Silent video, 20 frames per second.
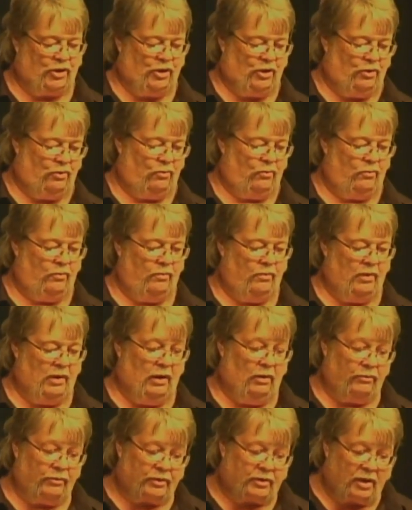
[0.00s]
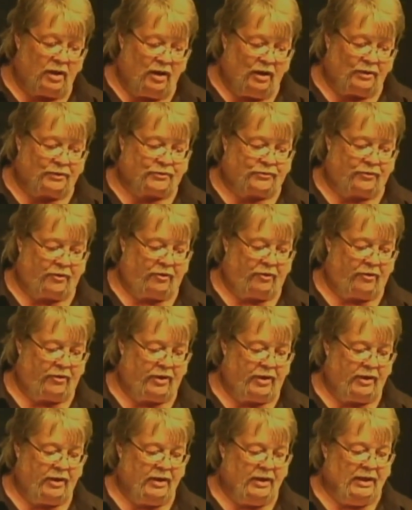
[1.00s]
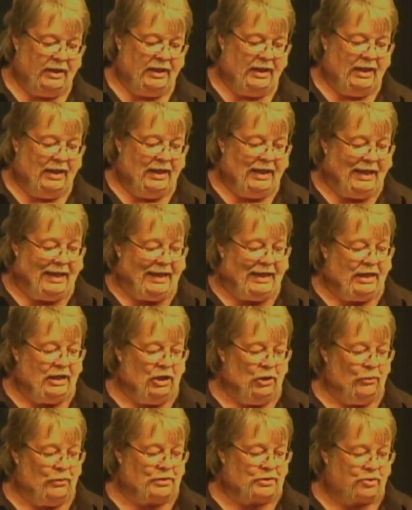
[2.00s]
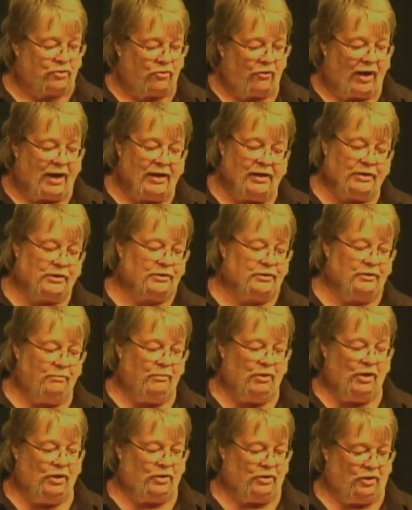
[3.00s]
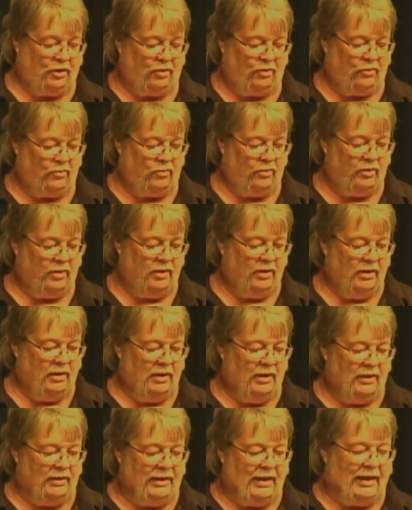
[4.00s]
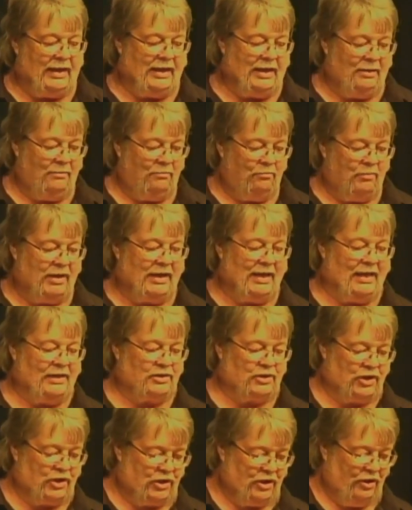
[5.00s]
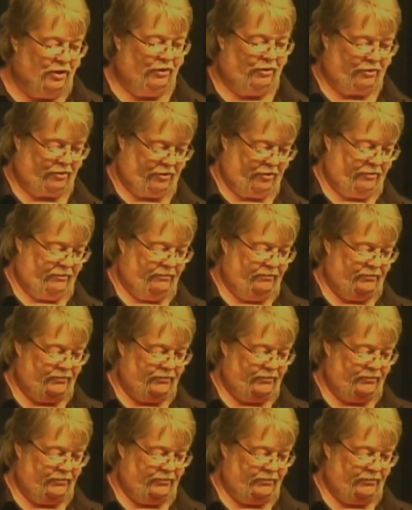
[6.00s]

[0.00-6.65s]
you. On the contrary, he who is greatest among you, let him be as the younger.